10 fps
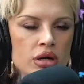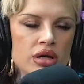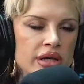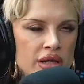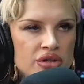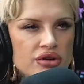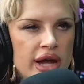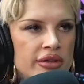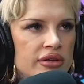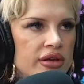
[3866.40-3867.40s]
like
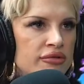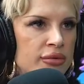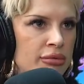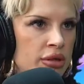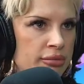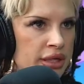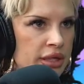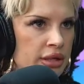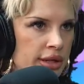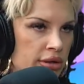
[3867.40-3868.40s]
attractive, people
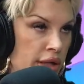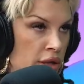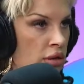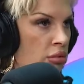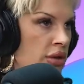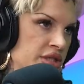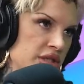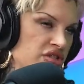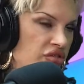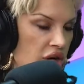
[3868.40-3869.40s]
immediately are like, oh, what's
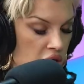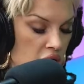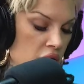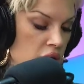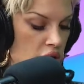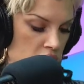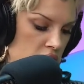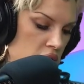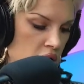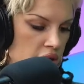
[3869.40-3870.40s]
this
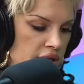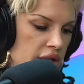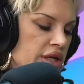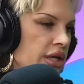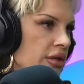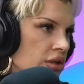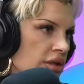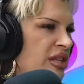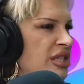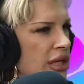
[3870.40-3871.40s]
fucking, you know, they look at your,
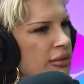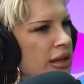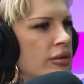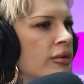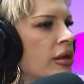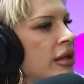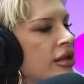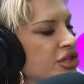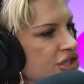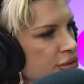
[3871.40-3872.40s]
it's like they
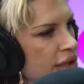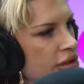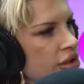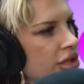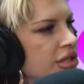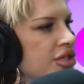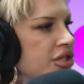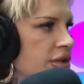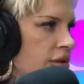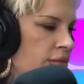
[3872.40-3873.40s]
they judge you by your looks. They
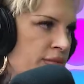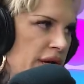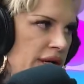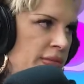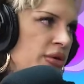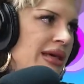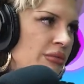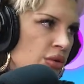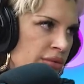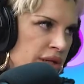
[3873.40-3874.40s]
judge you by being a
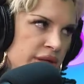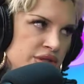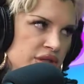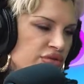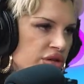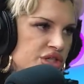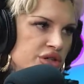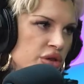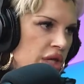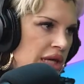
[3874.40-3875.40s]
woman. Those are the first
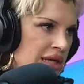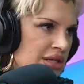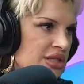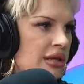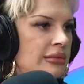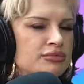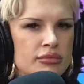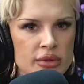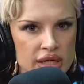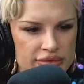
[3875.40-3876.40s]
two things. Mm-hmm.
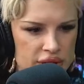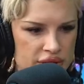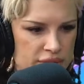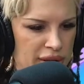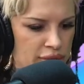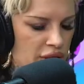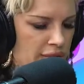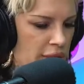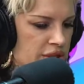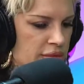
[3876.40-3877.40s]
And I've had people come
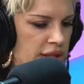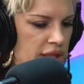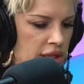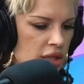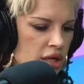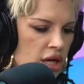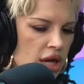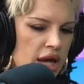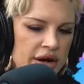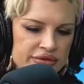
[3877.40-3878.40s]
up to me
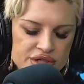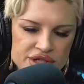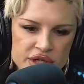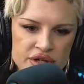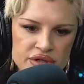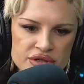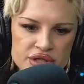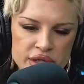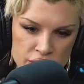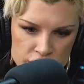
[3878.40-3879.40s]
after shows,
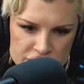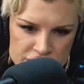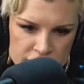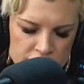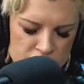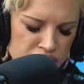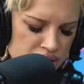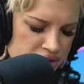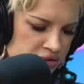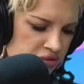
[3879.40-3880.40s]
girls, t
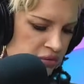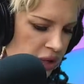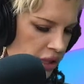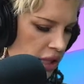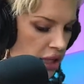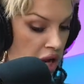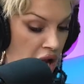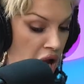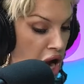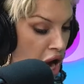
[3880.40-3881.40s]
girls who have been like,
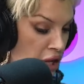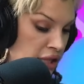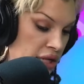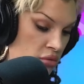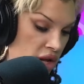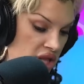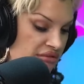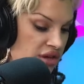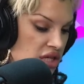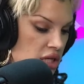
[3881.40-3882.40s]
I didn't want to laugh
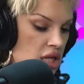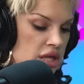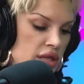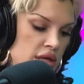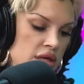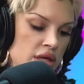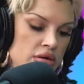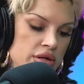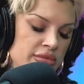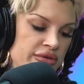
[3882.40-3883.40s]
at you because I didn't think that you
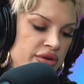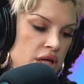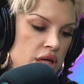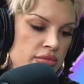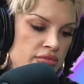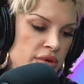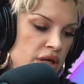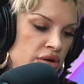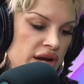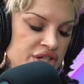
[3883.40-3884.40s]
were going to be funny, but
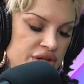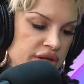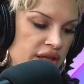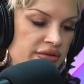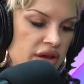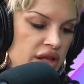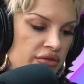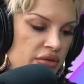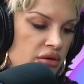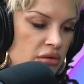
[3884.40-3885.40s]
you were actually really funny
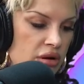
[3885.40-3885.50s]
for a